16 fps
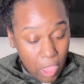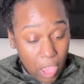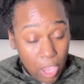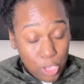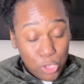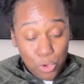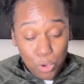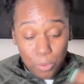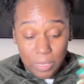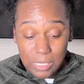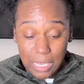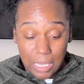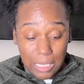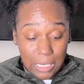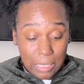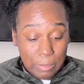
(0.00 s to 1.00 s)
You're going to be
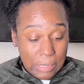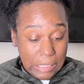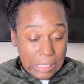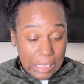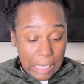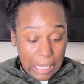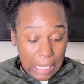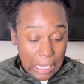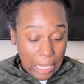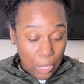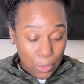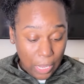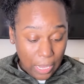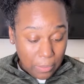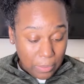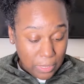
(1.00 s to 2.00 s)
telling them the tea,
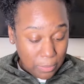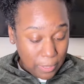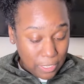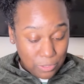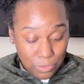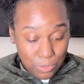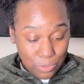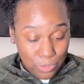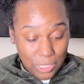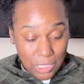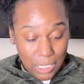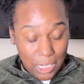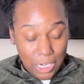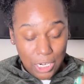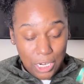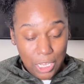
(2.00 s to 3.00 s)
okay, with the Page of Swords
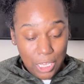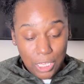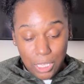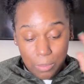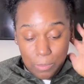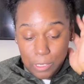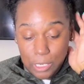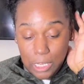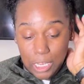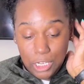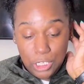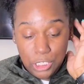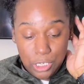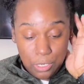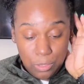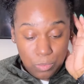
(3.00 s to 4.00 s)
here, communicating,
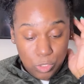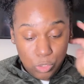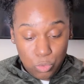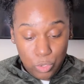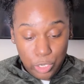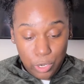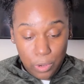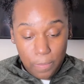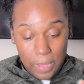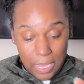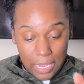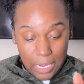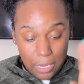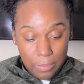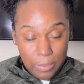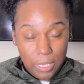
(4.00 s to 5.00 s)
sharing what's on your mind
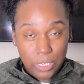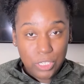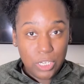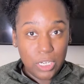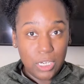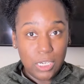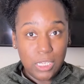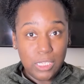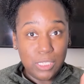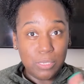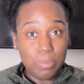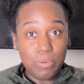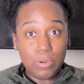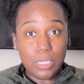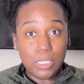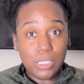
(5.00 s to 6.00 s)
here, because you're going to need
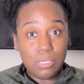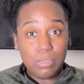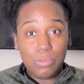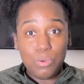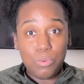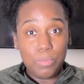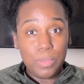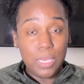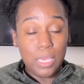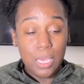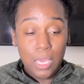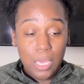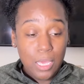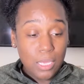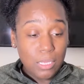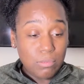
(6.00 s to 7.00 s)
support. So you're going to be
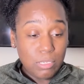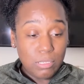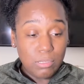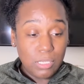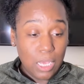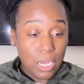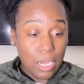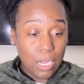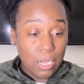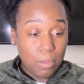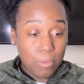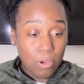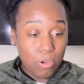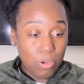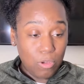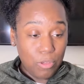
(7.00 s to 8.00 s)
just telling them
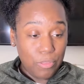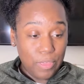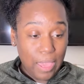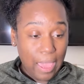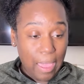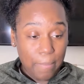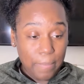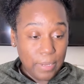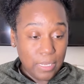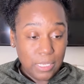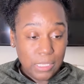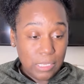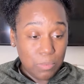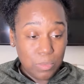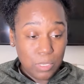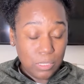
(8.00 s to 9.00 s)
all the happenings
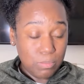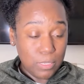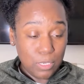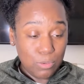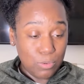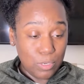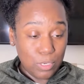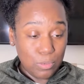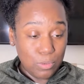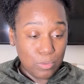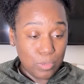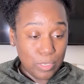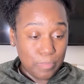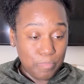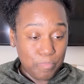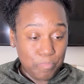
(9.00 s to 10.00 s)
of what's been going on.